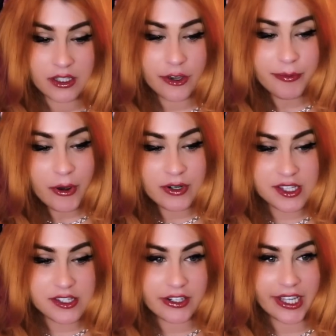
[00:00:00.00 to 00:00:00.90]

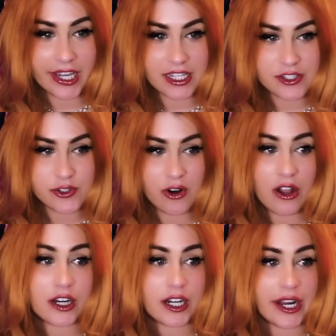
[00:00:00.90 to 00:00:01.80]
Opponents are getting
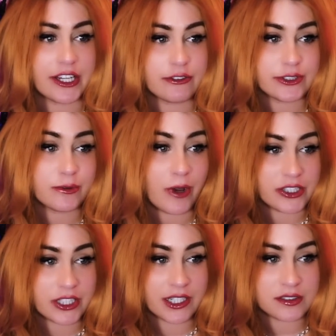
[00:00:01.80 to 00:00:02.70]
stronger, and you do
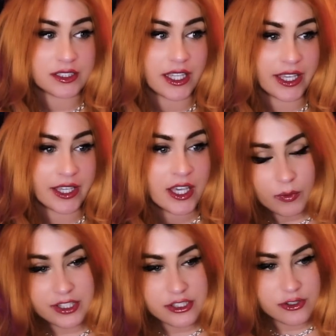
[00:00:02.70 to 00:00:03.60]
wonder, it's like,
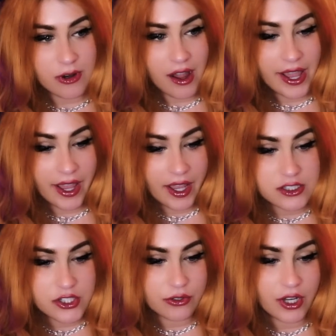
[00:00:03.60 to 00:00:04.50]
with the Straw
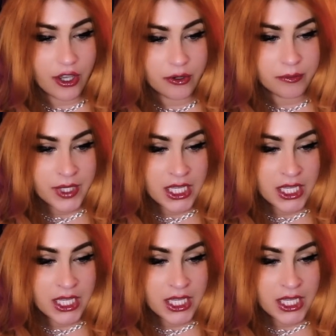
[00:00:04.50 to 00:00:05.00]
Hats, you know,